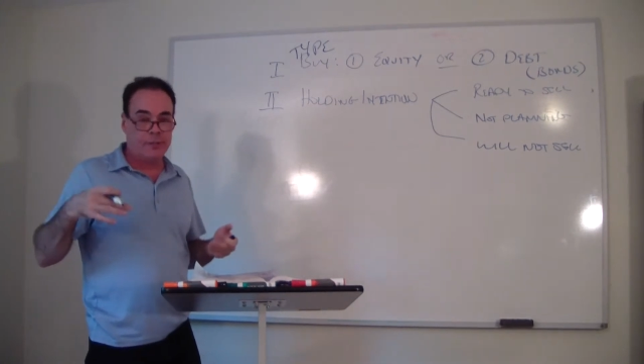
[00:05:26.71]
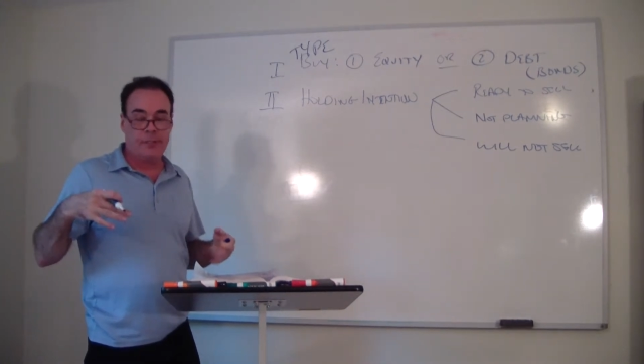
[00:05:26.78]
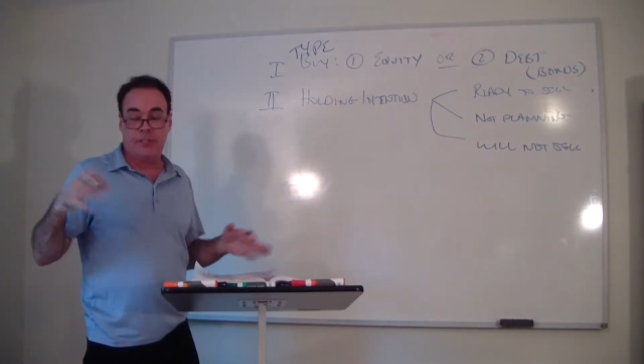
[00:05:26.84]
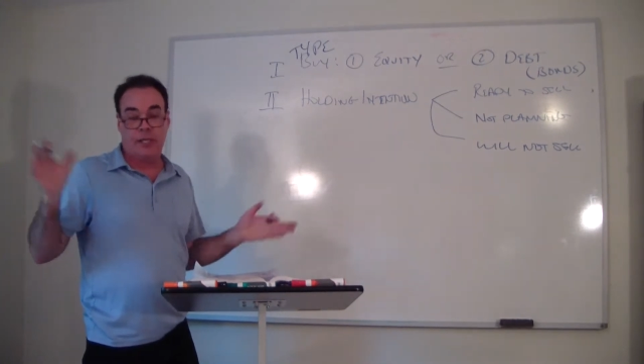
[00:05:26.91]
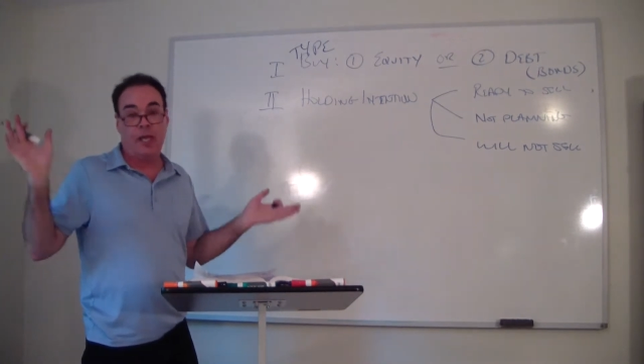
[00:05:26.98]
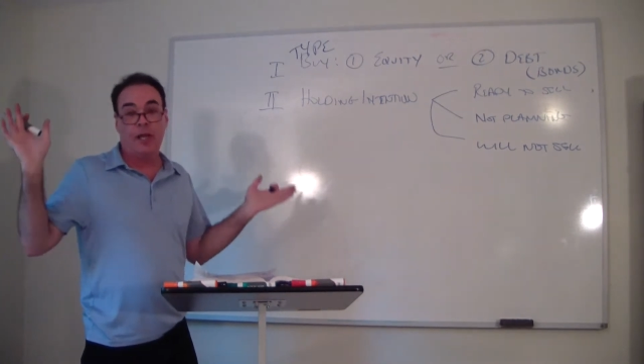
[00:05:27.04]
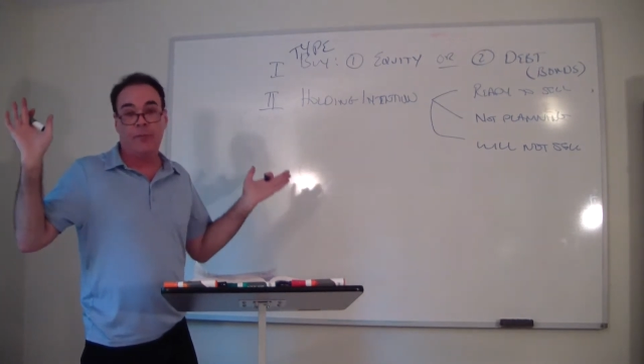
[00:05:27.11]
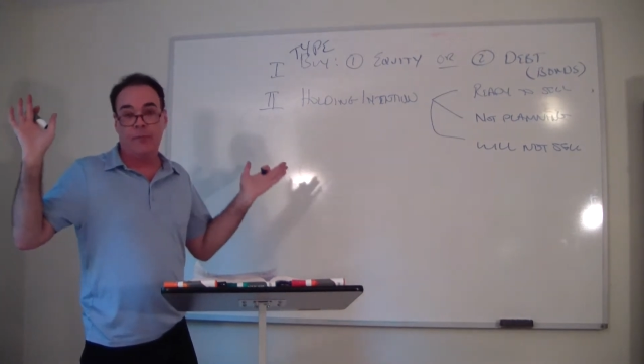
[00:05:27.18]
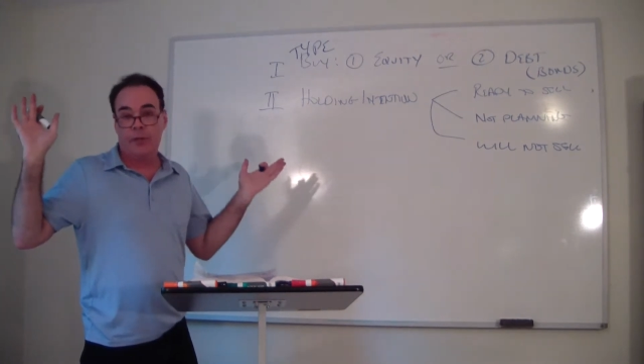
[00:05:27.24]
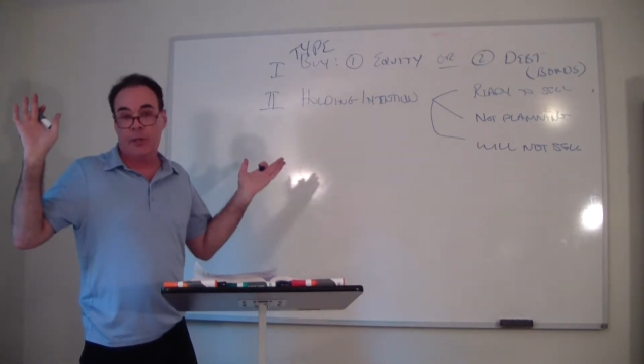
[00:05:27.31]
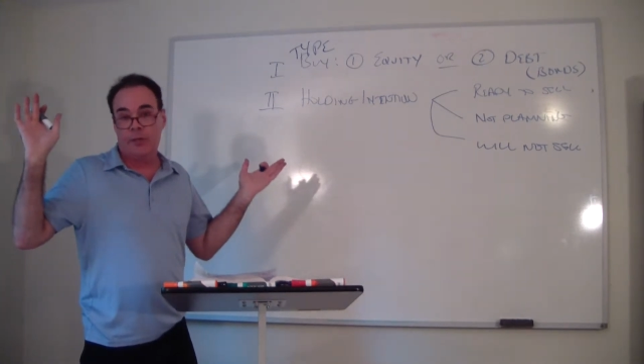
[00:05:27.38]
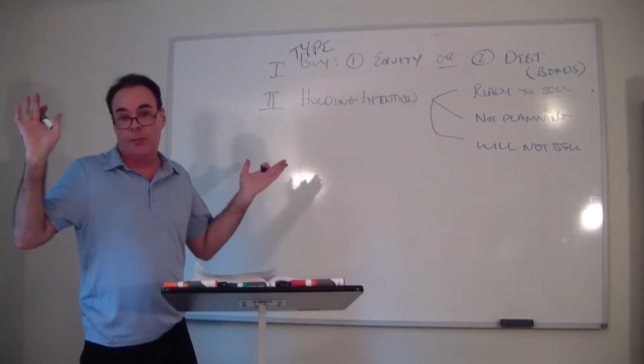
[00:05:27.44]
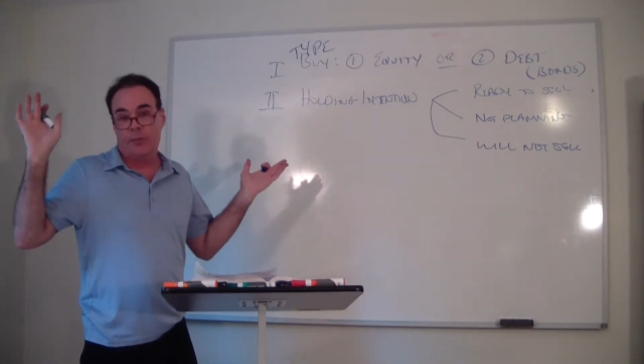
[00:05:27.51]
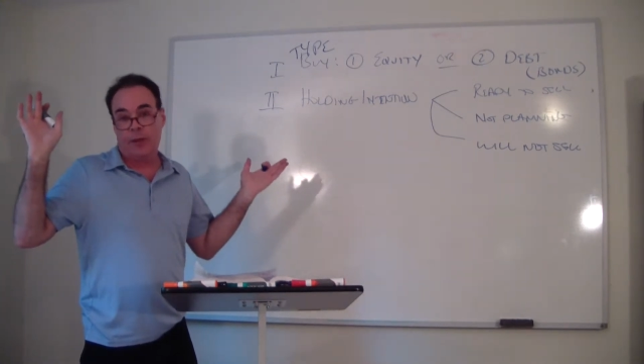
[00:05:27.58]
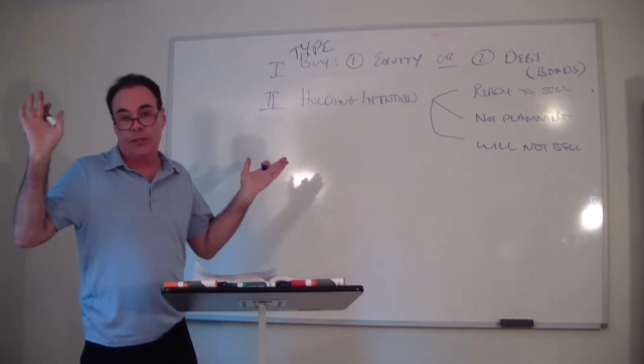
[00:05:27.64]
to sell them
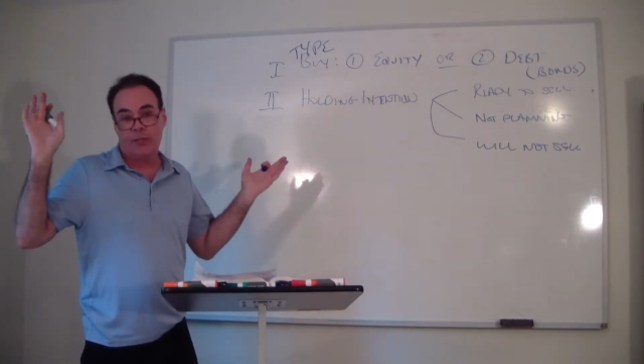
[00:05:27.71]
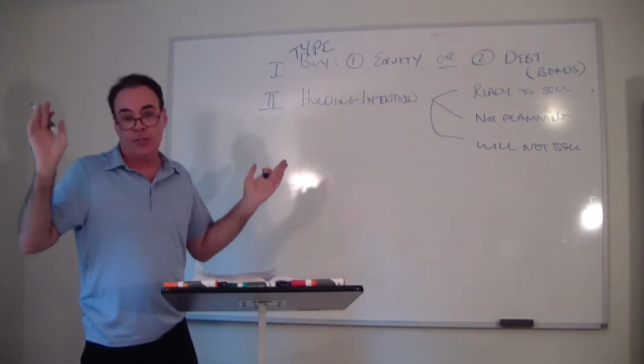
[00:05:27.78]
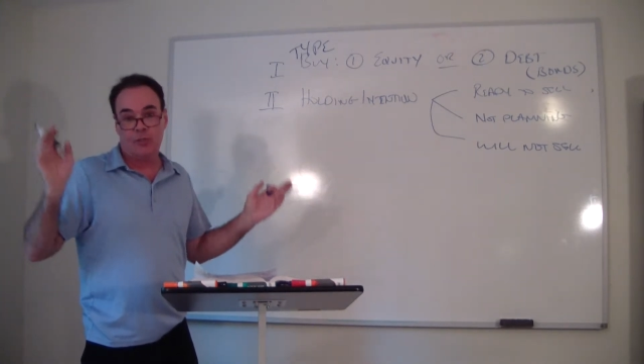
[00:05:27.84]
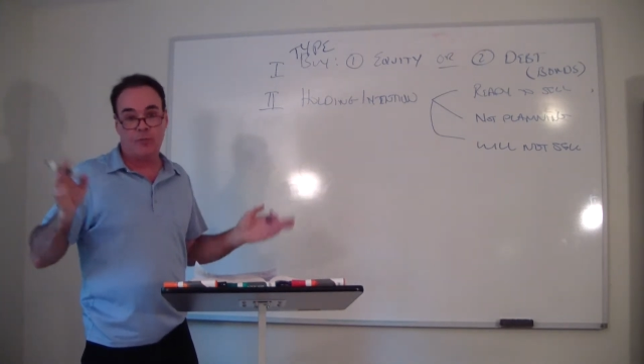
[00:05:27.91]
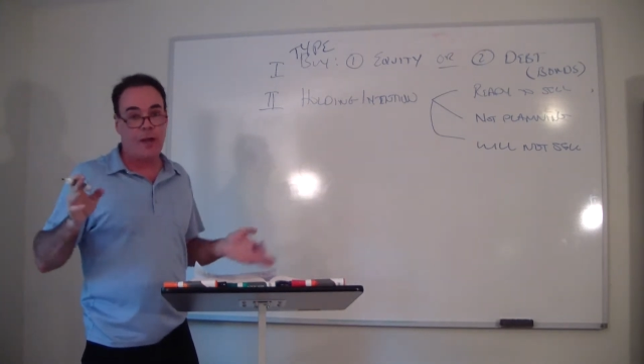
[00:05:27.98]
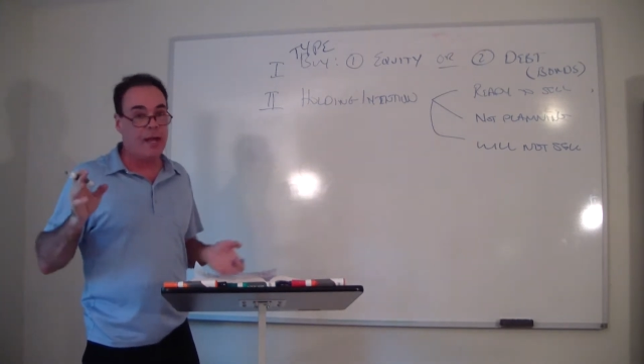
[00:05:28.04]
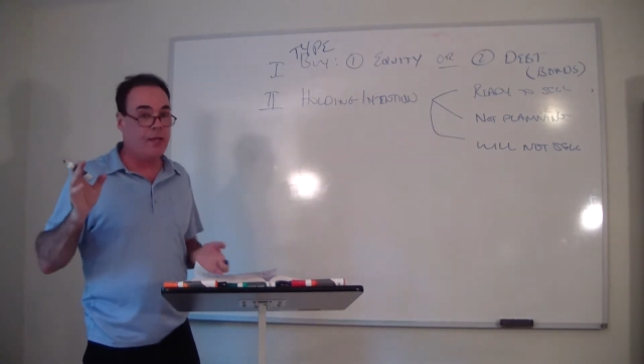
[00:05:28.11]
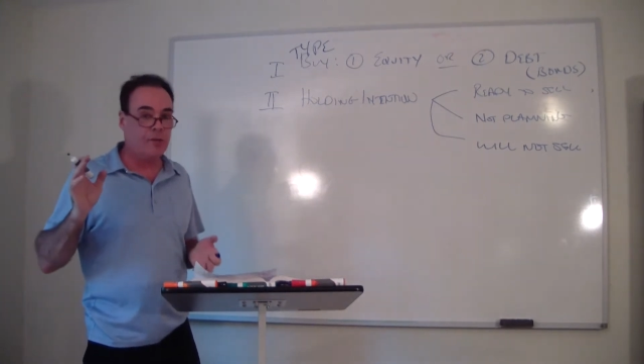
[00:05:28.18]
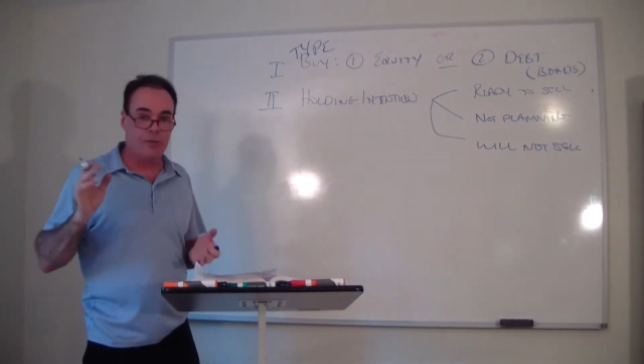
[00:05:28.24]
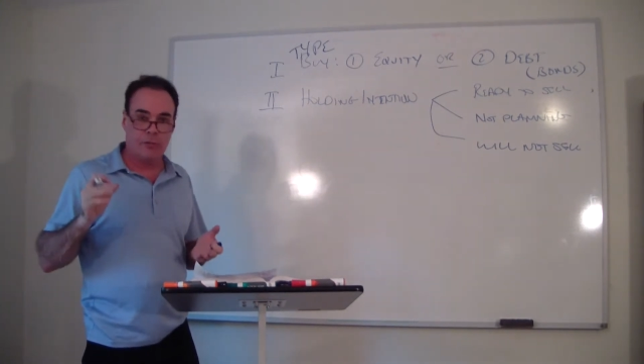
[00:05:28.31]
when the price is right,